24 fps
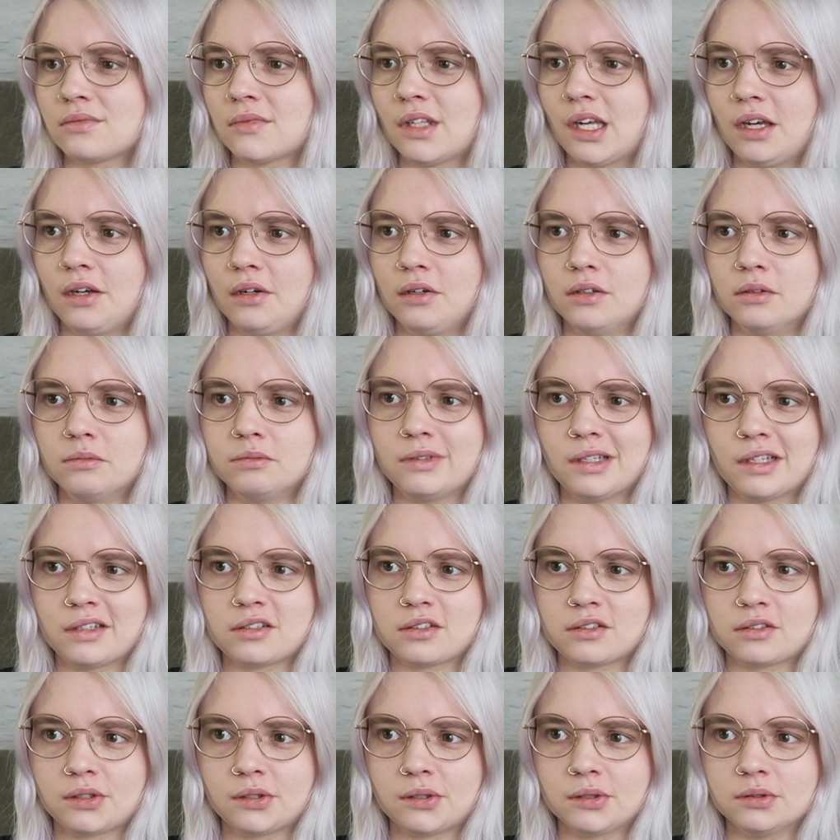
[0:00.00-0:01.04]
I hope
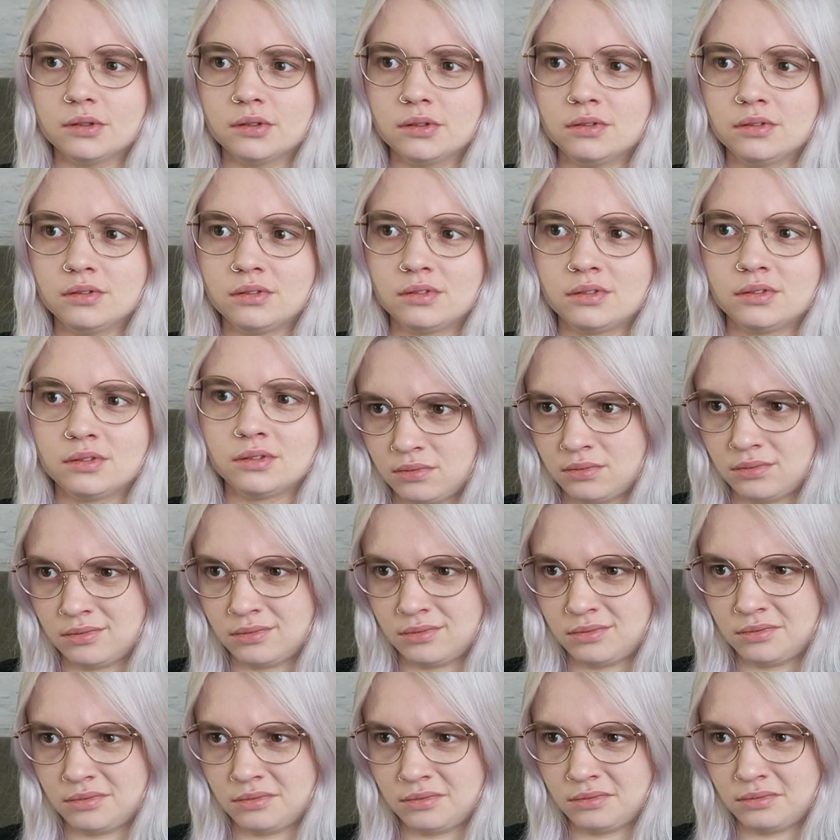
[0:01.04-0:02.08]
that's true.
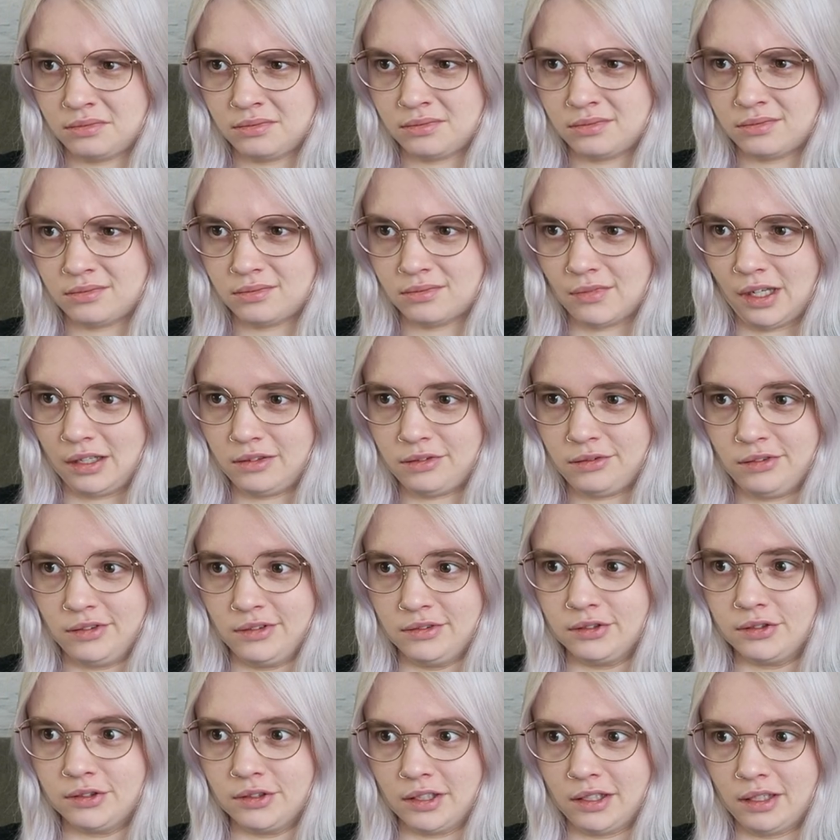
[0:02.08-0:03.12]
I
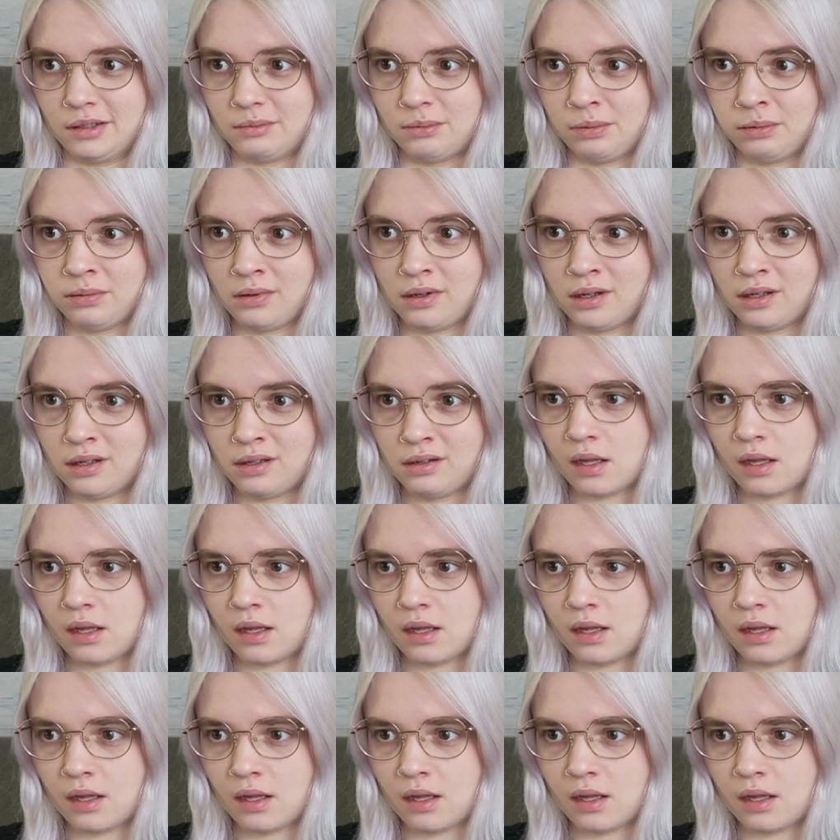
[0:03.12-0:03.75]
fear for them.